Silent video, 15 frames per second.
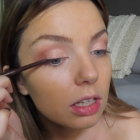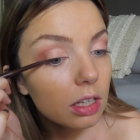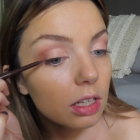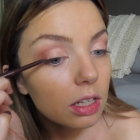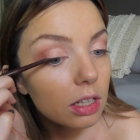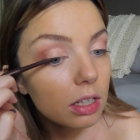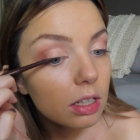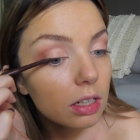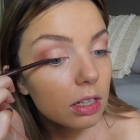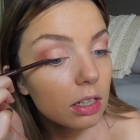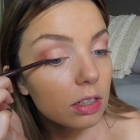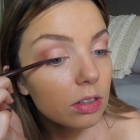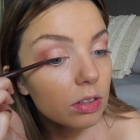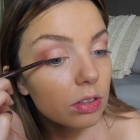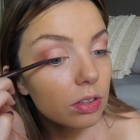and I
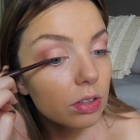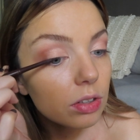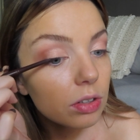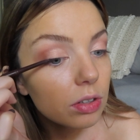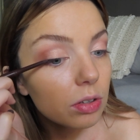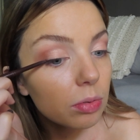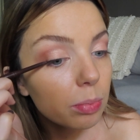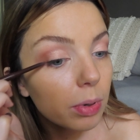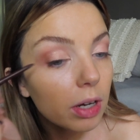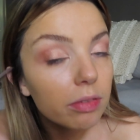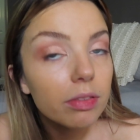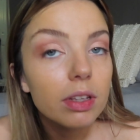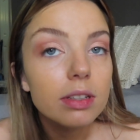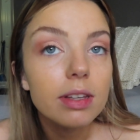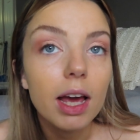do
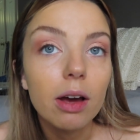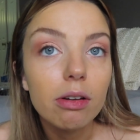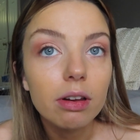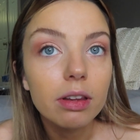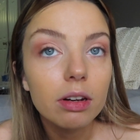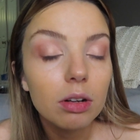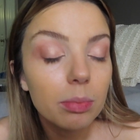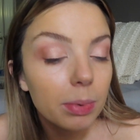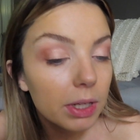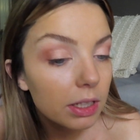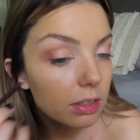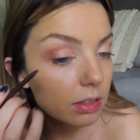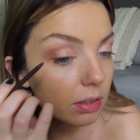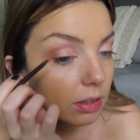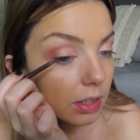buff this out a little
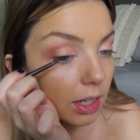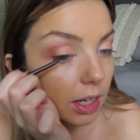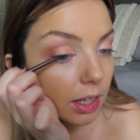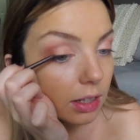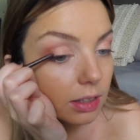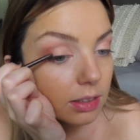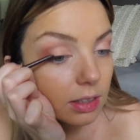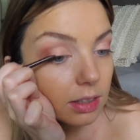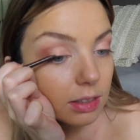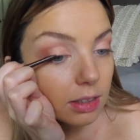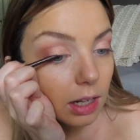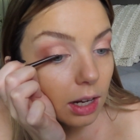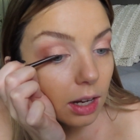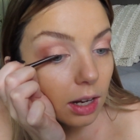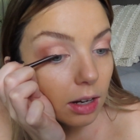bit. So again, it does
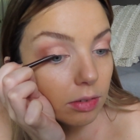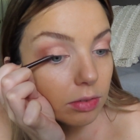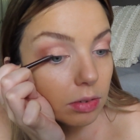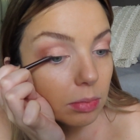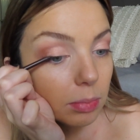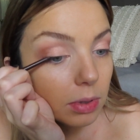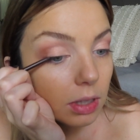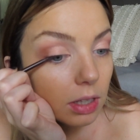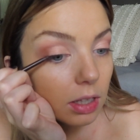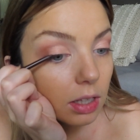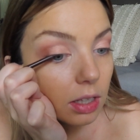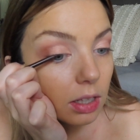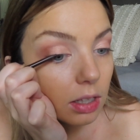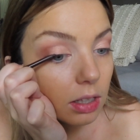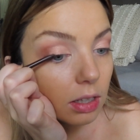not have to
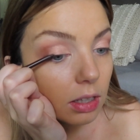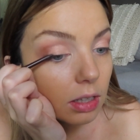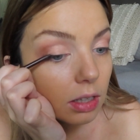be